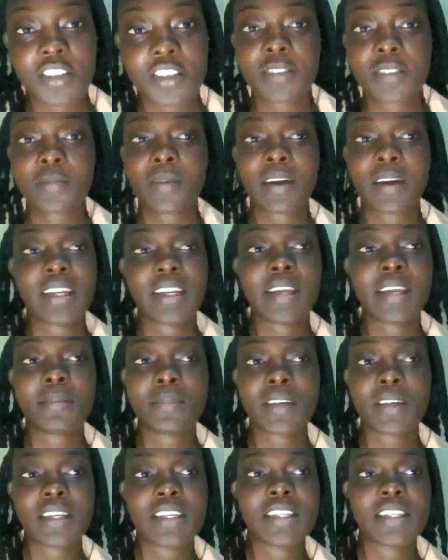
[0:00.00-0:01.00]
session. My
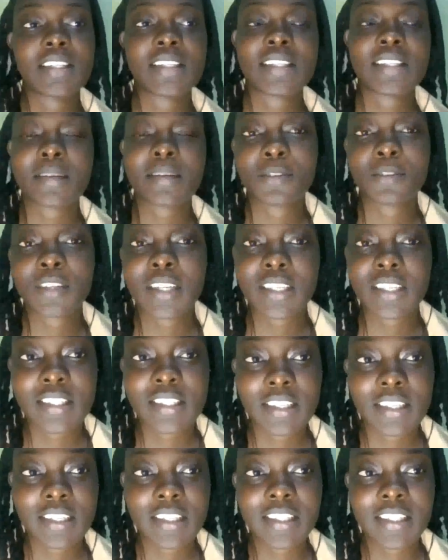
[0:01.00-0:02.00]
name is
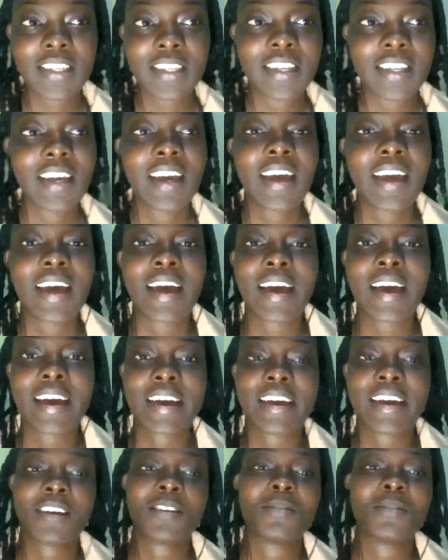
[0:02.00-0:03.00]
Modesta Lin.
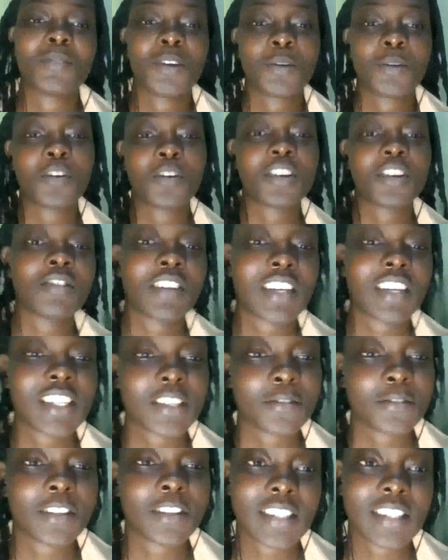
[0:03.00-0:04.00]
I am your
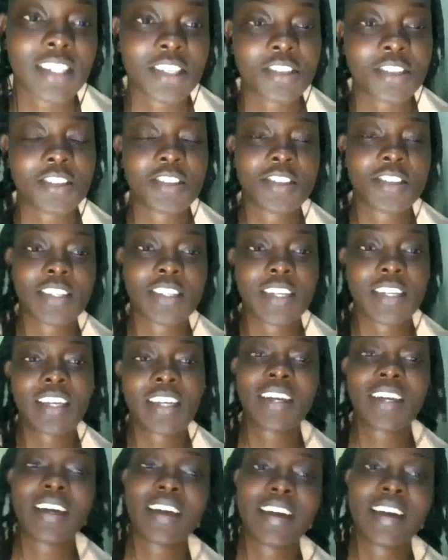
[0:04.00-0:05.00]
moderator for the session today.
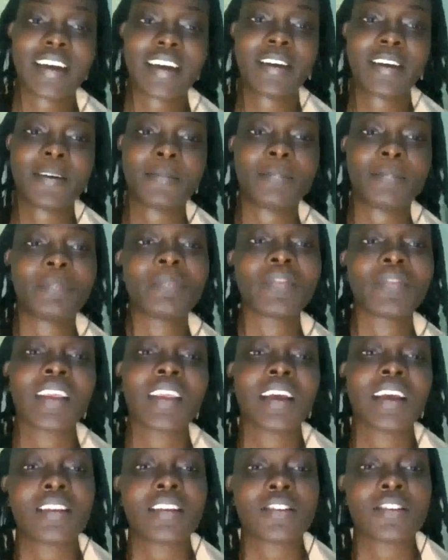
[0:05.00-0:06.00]
Um,
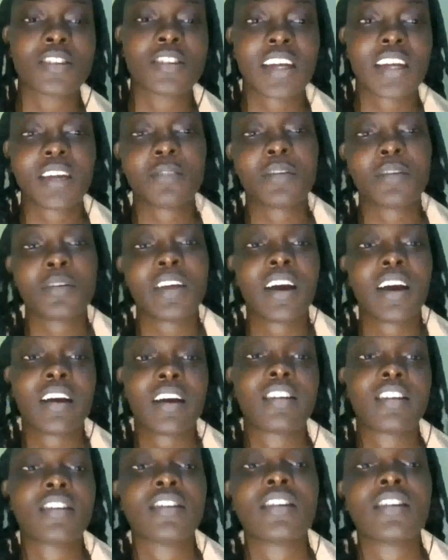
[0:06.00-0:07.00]
today we
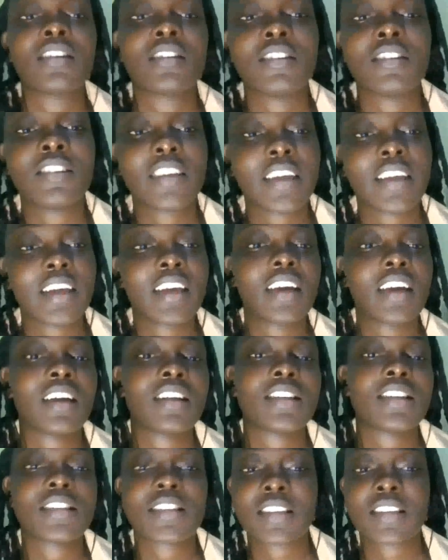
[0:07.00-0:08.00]
are looking
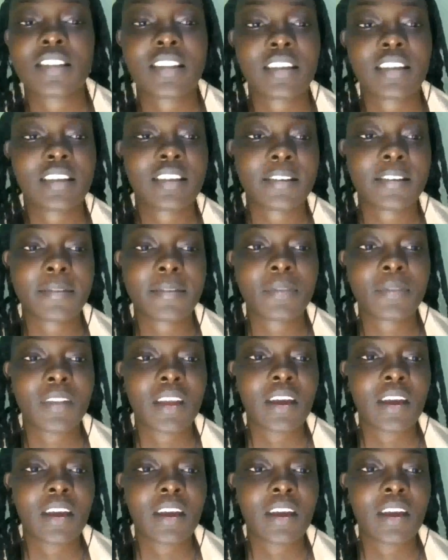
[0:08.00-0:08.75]
at the